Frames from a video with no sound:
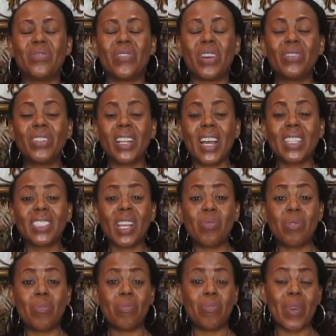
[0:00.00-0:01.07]
Velvet
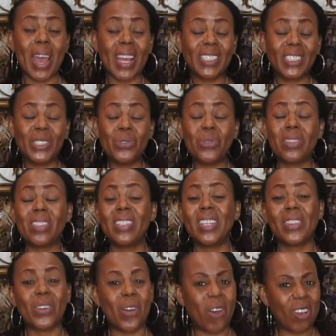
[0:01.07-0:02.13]
coming back to you with
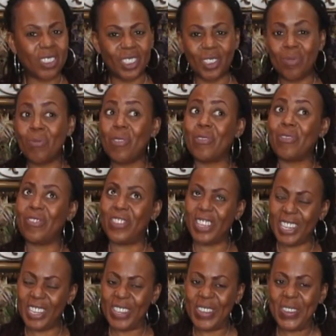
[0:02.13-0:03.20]
another awesome
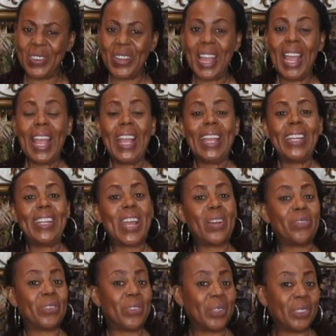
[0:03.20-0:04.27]
video. Now,
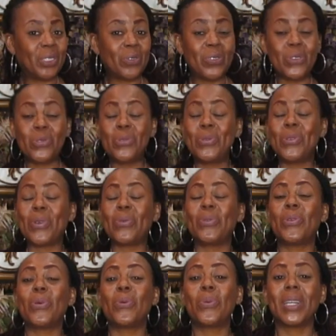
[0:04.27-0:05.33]
for those of you who
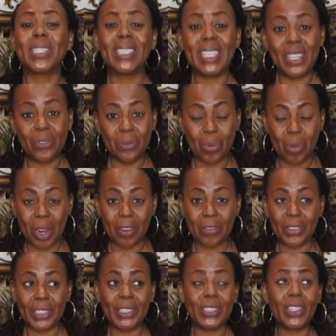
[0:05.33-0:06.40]
don't know what to eat for
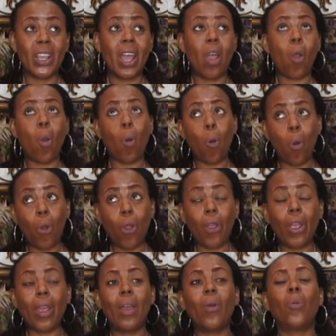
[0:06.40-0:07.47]
breakfast
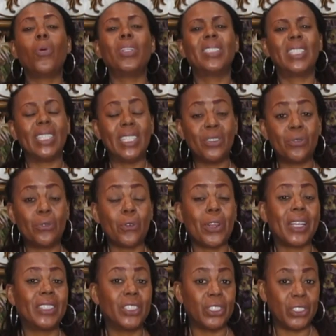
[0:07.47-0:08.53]
or what to eat for
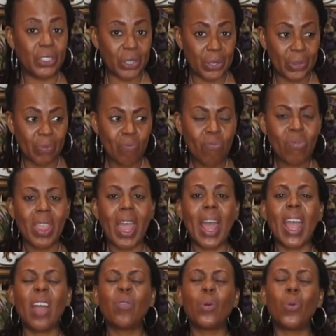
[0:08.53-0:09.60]
a dessert,
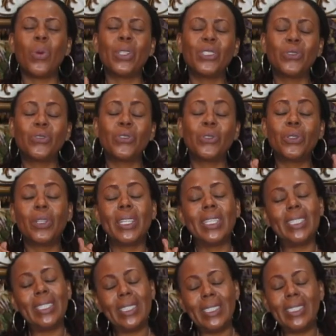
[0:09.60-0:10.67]
I have a wonderful,
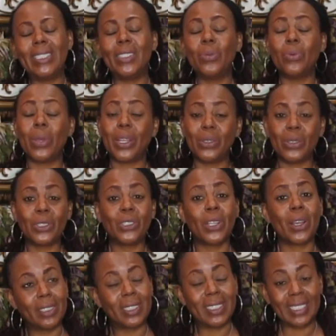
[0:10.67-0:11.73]
easy weight loss
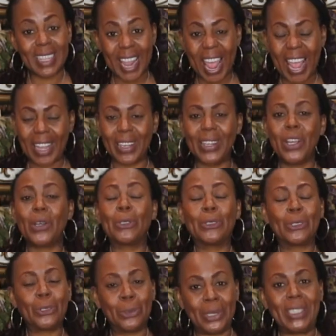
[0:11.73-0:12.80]
snack or
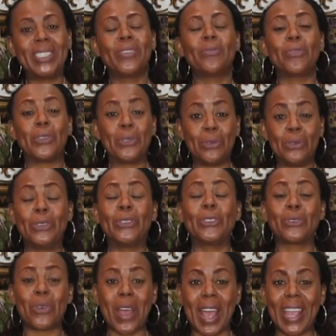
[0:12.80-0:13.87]
treat for you to
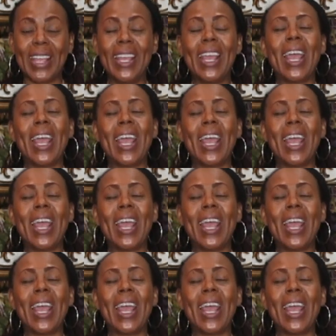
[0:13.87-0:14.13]
try.